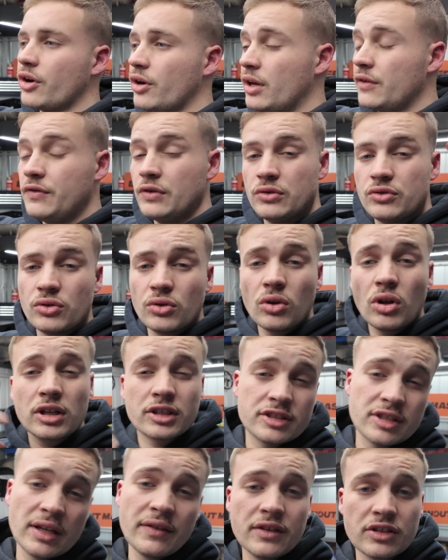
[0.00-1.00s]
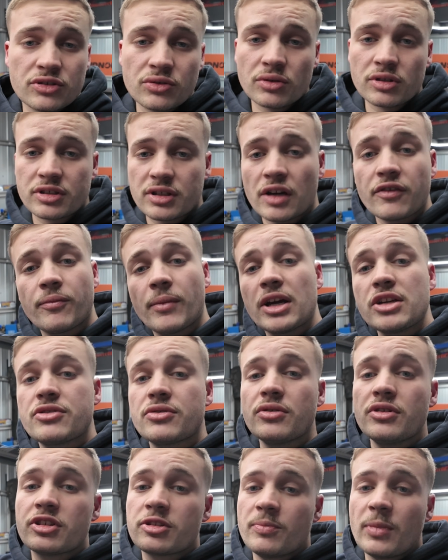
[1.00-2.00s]
If you do like seeing this sort of stuff, make
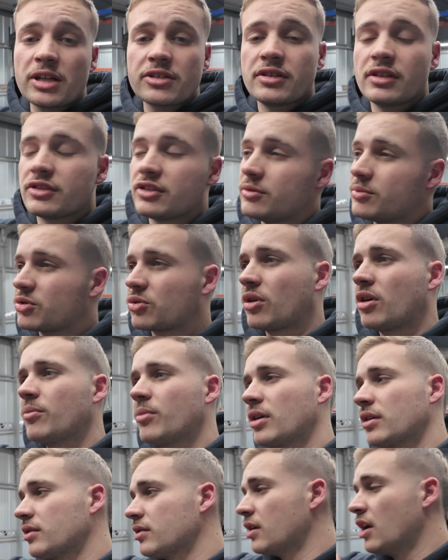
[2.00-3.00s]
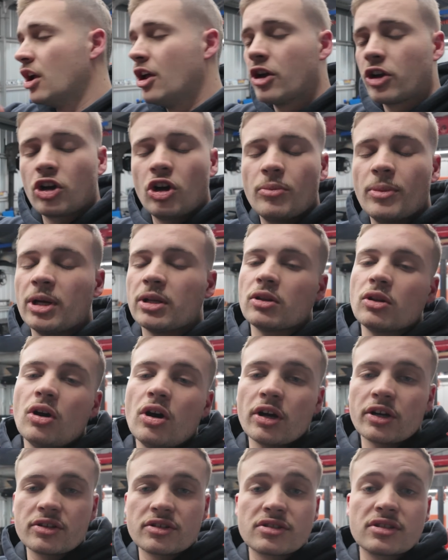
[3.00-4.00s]
sure you smash that subscribe button, comment,
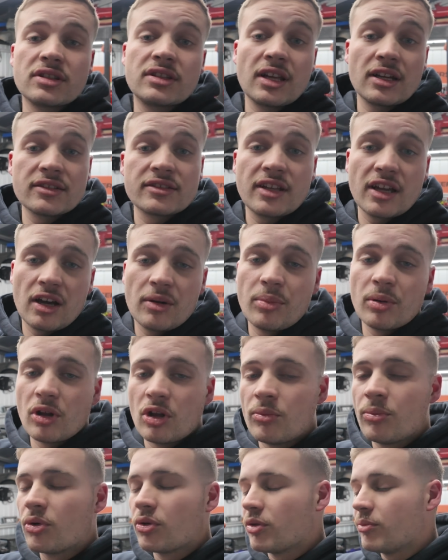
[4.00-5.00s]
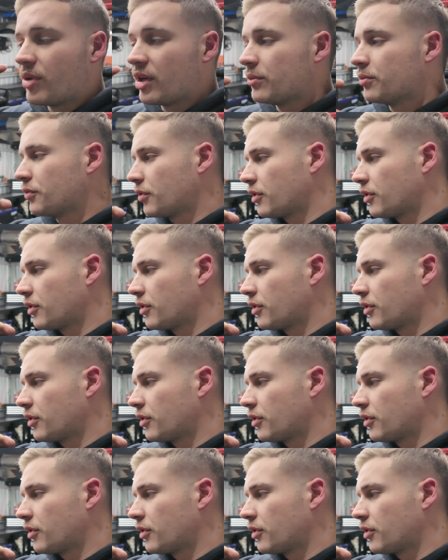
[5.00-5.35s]
like, because it does help a lot more than people